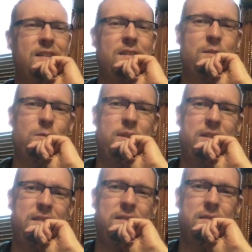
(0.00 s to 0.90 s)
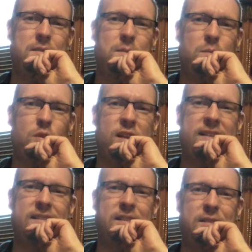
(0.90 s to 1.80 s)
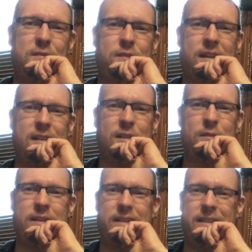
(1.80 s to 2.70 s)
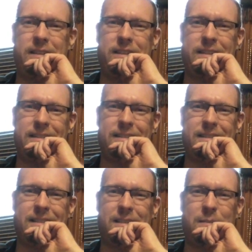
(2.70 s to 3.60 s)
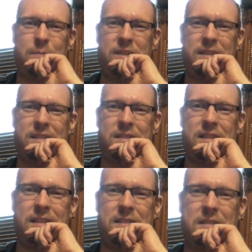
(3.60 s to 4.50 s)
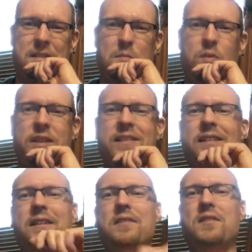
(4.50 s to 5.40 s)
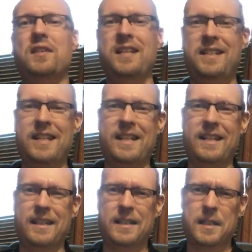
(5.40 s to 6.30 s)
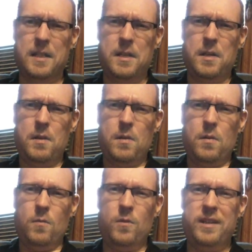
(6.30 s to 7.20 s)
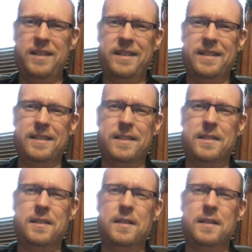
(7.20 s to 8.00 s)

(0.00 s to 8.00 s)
we blindly follow anything, because that's completely unsatanic. What it is